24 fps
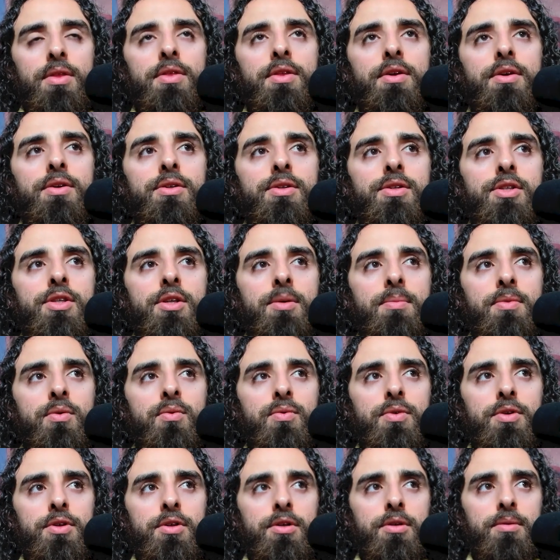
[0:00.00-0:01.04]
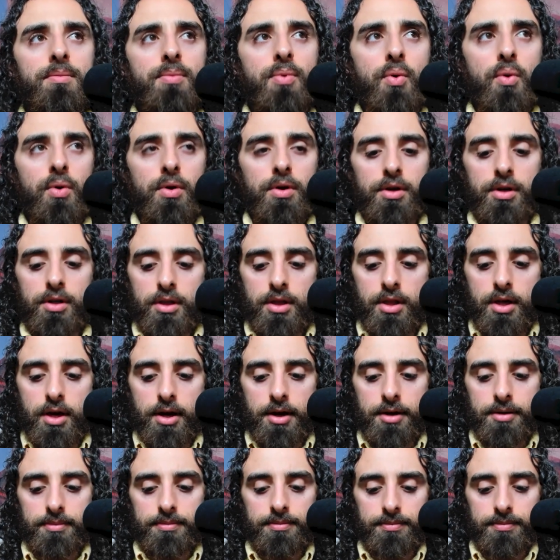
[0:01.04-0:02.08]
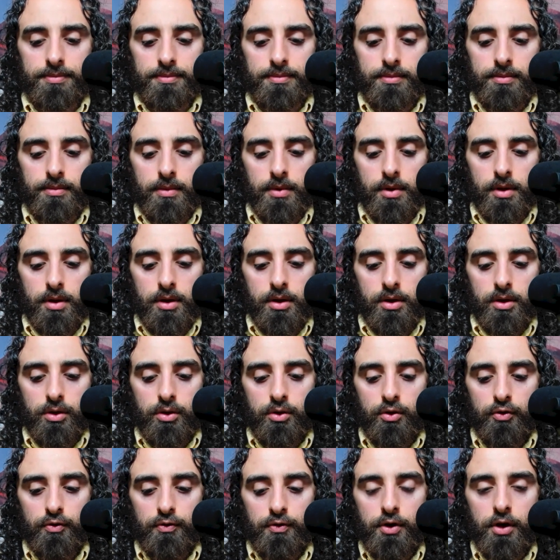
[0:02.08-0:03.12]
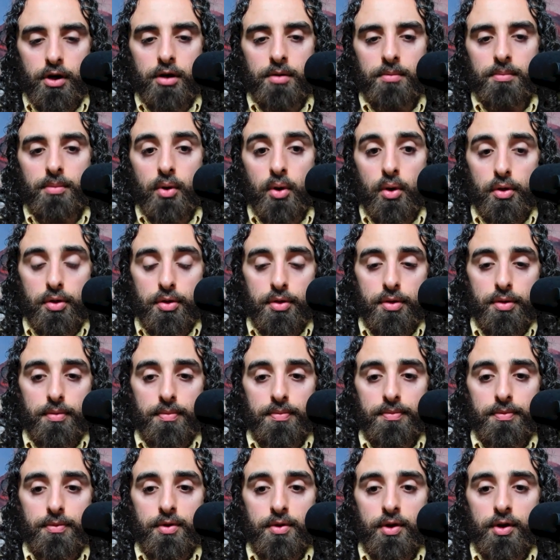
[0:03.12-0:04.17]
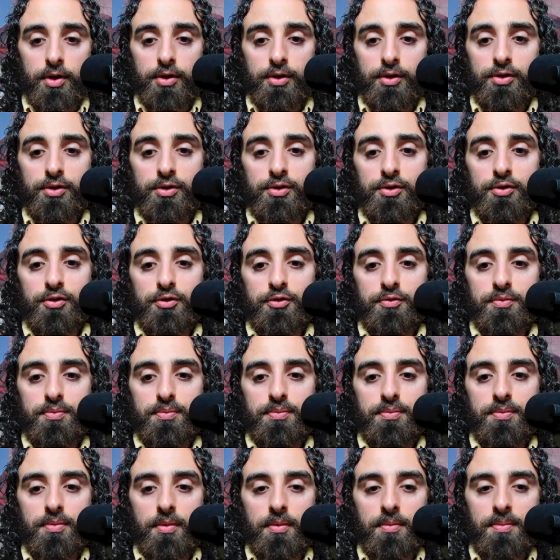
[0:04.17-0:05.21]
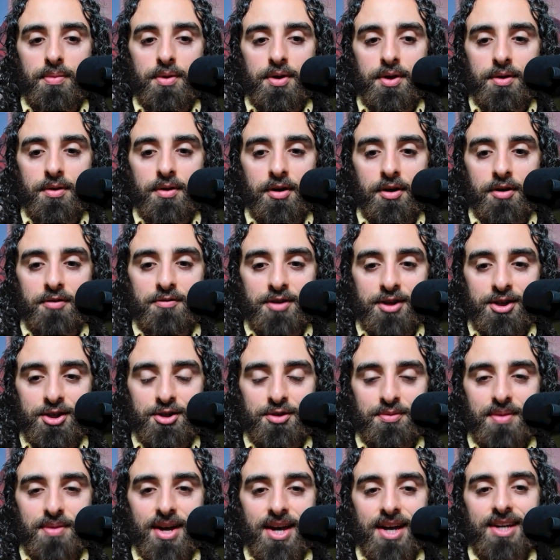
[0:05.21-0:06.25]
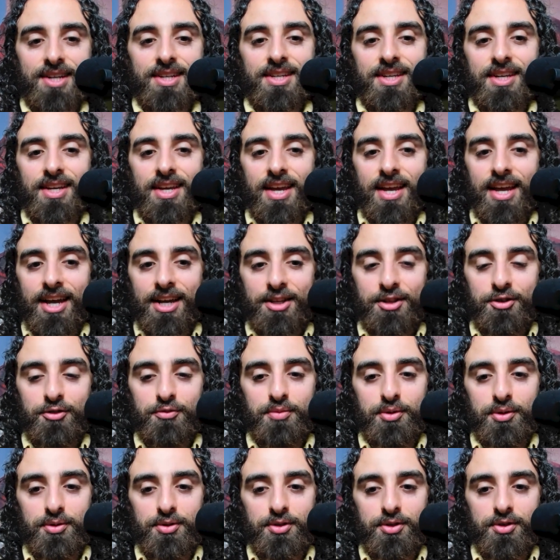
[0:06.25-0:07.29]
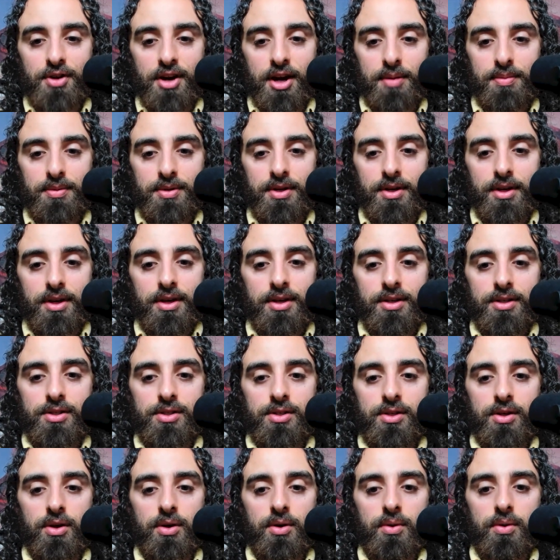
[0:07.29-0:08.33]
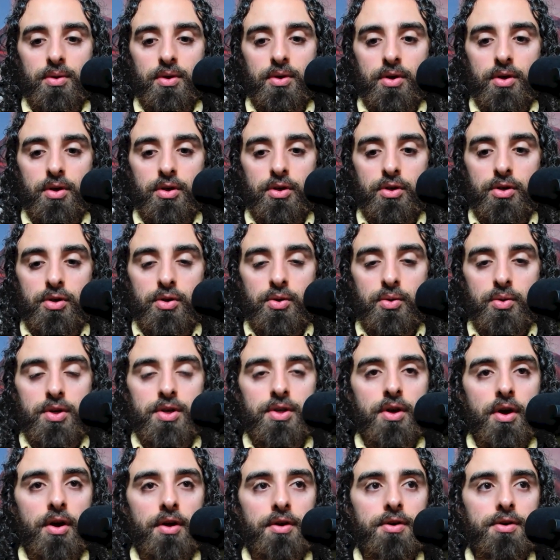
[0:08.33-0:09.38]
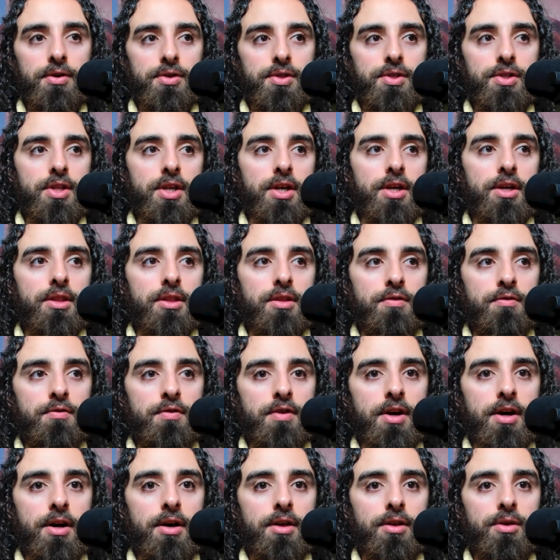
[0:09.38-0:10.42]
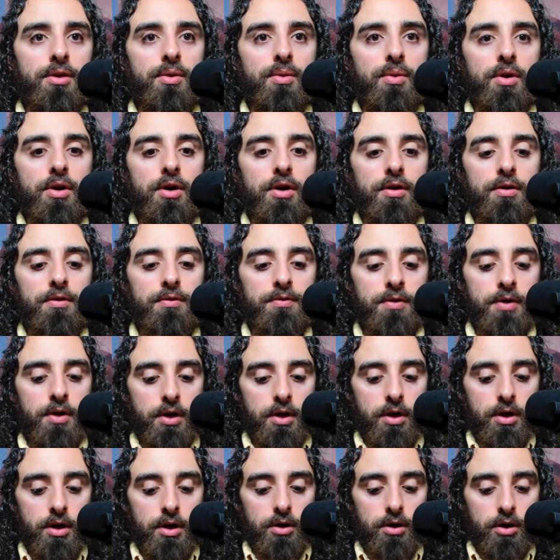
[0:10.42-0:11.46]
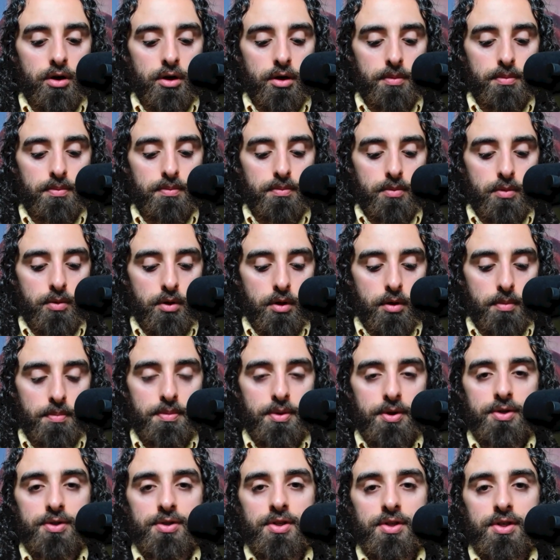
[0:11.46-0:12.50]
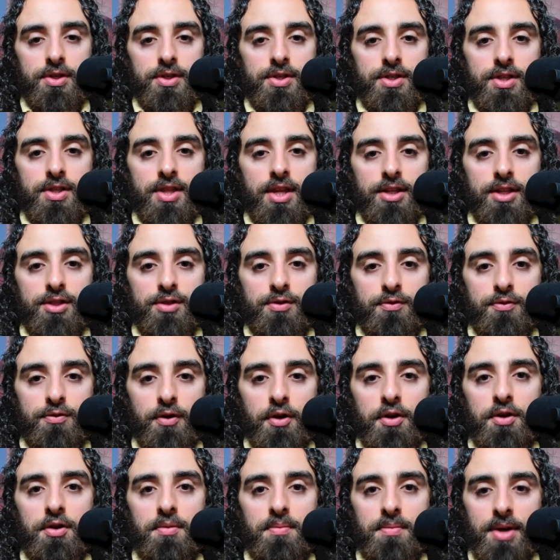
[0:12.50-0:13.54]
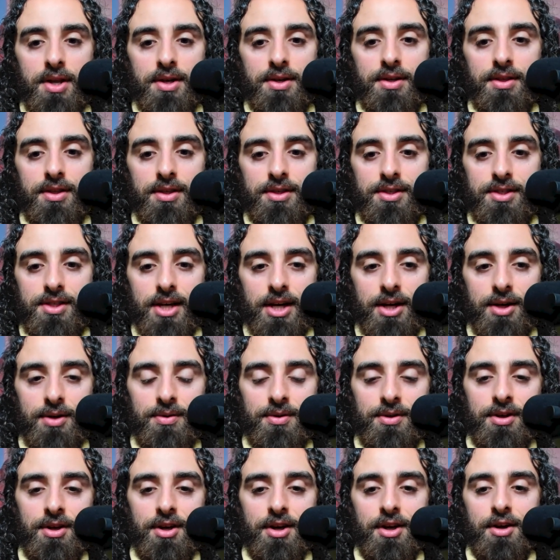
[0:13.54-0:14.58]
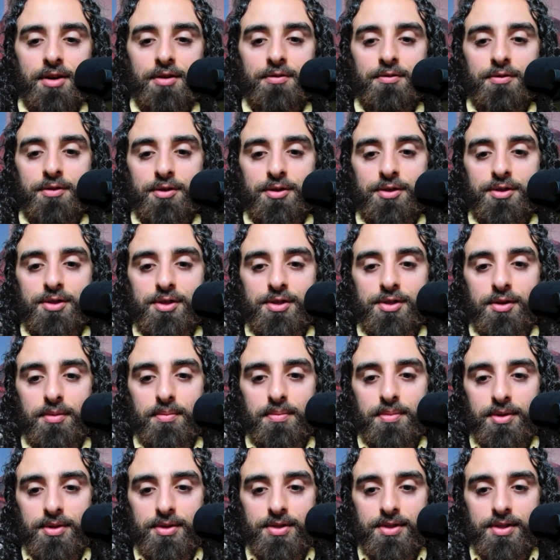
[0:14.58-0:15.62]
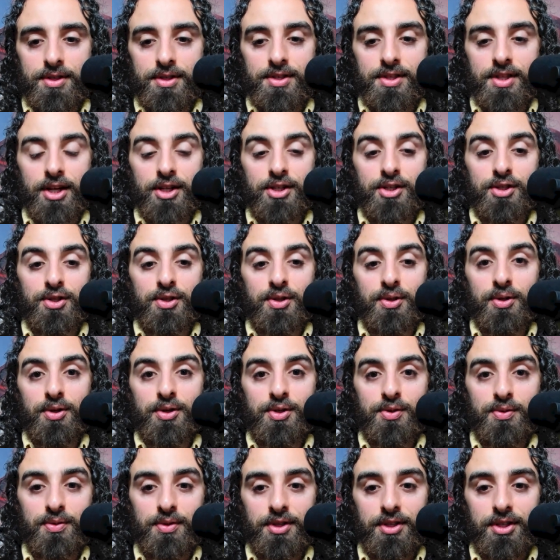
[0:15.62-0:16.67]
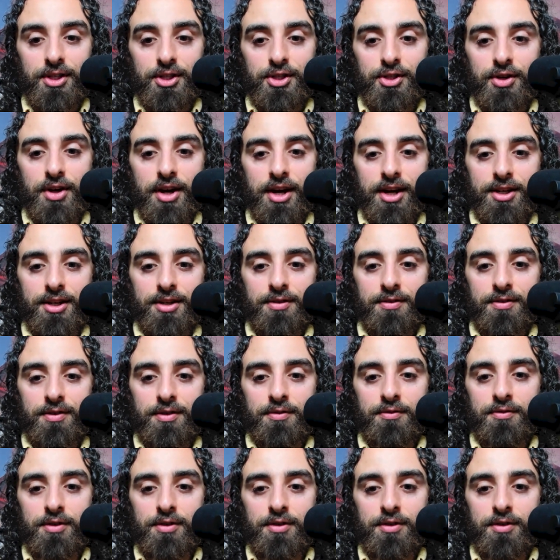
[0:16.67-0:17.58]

There's something really important in that you've done both. You've been uh, venture backed and you've bootstrapped. So you can understand the value of uh, a business that's fundamentally sound versus a business that just looks really attractive in